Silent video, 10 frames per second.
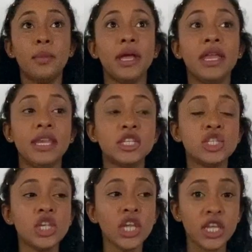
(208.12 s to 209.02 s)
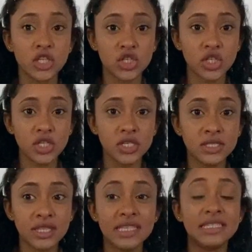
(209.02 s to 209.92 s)
It changes
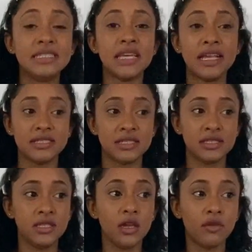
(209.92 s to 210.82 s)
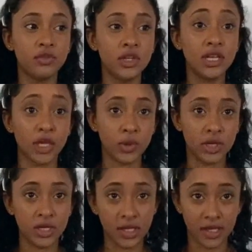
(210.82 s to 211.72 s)
the density of the liquid
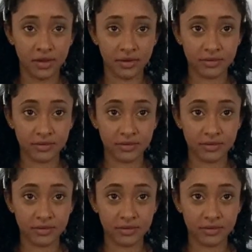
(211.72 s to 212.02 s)
in the air.